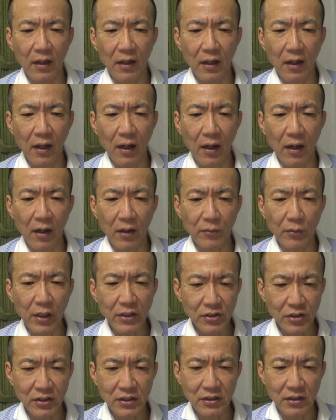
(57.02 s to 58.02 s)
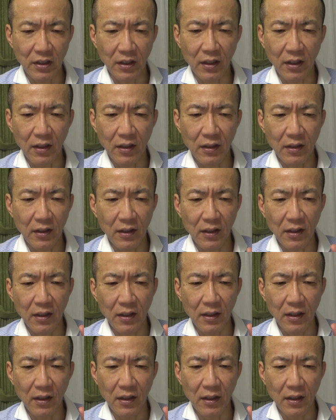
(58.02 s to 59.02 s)
register,
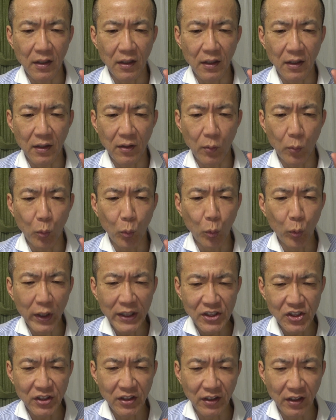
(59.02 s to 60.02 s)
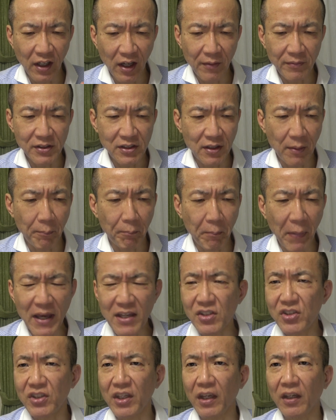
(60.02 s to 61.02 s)
which gives the
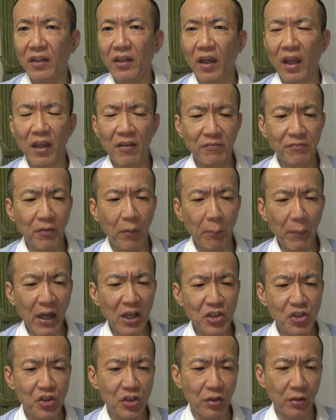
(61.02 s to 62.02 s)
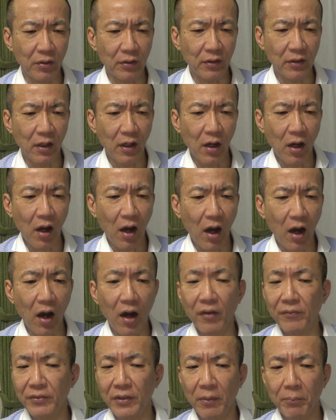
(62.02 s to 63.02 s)
basic information
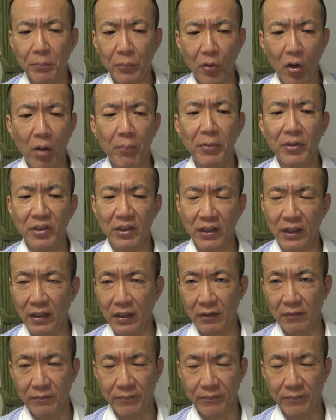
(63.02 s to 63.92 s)
of the property